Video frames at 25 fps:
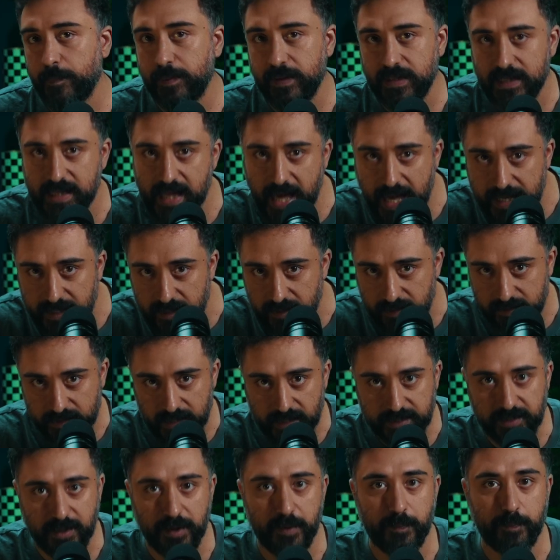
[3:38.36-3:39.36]
planet
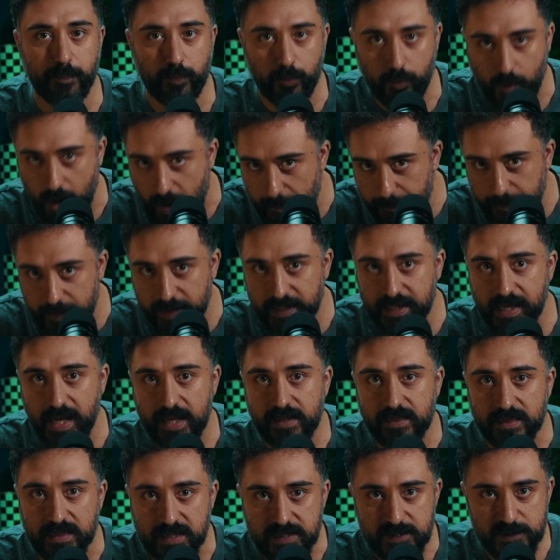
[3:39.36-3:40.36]
that can
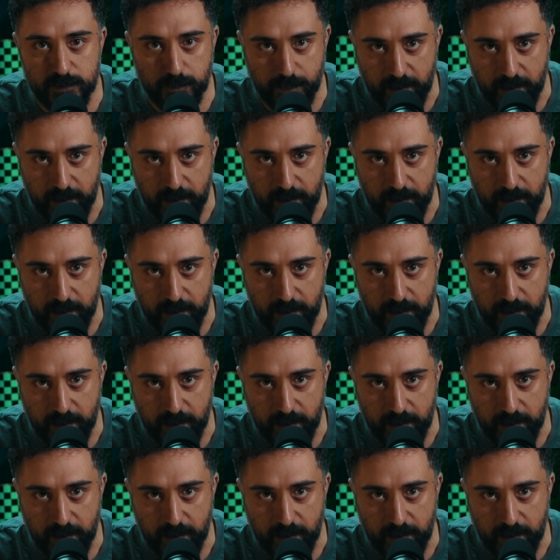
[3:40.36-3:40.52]
propagate this